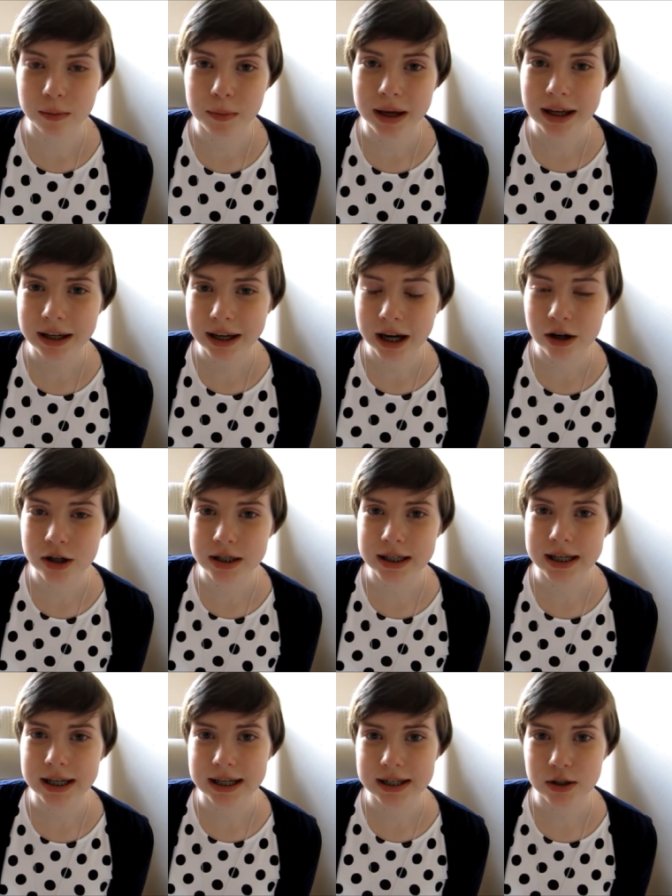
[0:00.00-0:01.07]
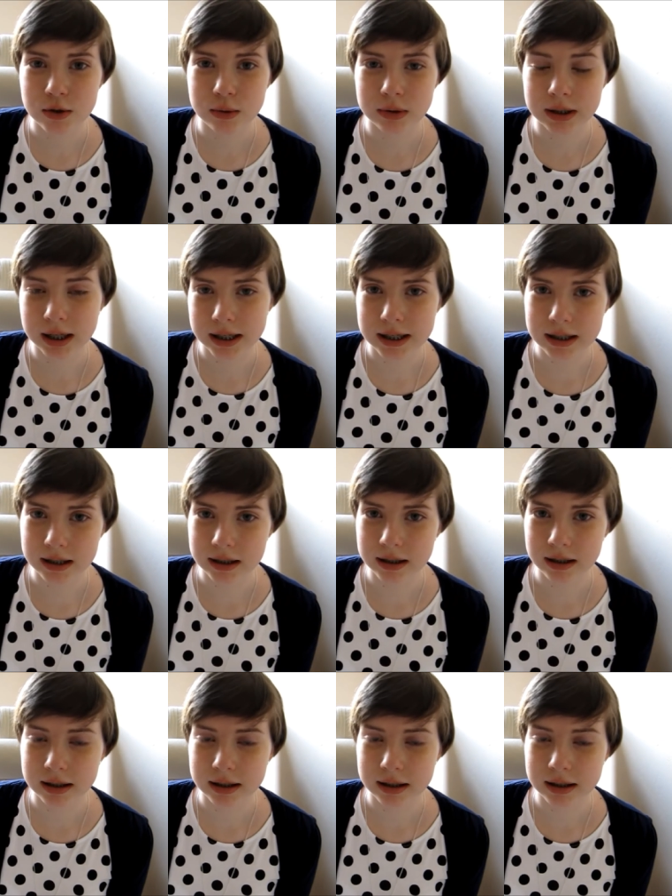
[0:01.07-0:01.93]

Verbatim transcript: The main character is called London.